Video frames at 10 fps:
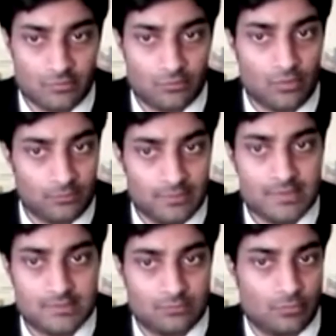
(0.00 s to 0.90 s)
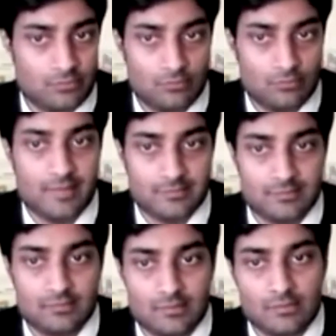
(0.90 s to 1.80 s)
population was invested
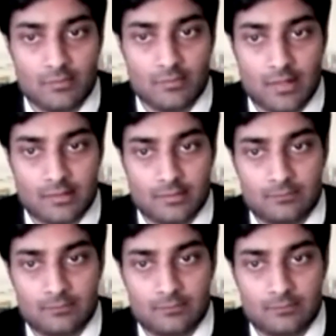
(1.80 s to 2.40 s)
in the market.